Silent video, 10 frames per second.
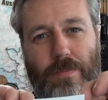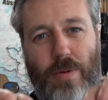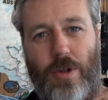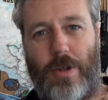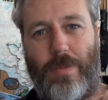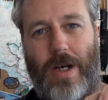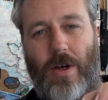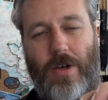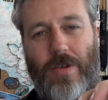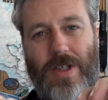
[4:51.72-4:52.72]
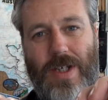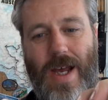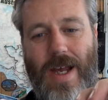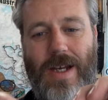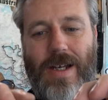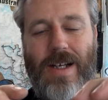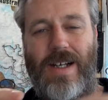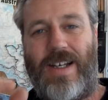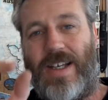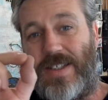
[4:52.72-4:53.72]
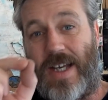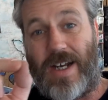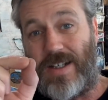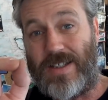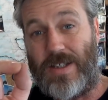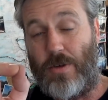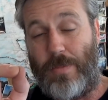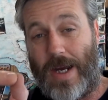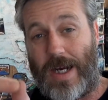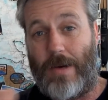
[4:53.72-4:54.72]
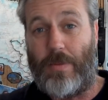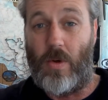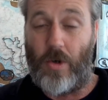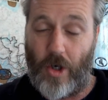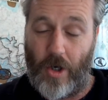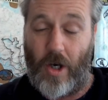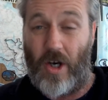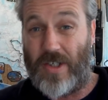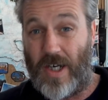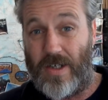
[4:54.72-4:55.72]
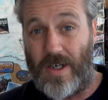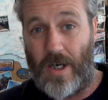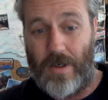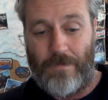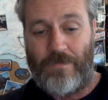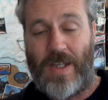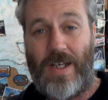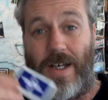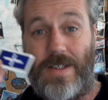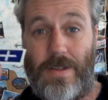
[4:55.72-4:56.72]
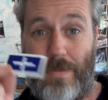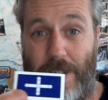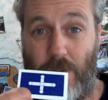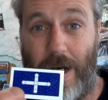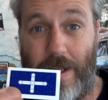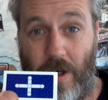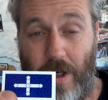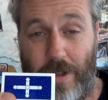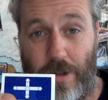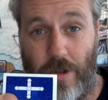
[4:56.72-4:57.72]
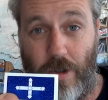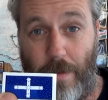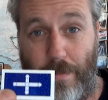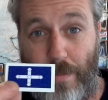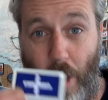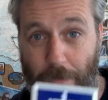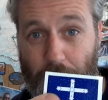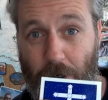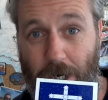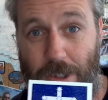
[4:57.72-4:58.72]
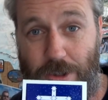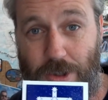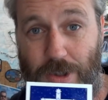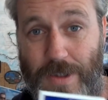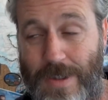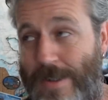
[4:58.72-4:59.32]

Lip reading: push it back onto the tank, is that going to seal back up or not? I don't know. That's the best way that I can do a perforation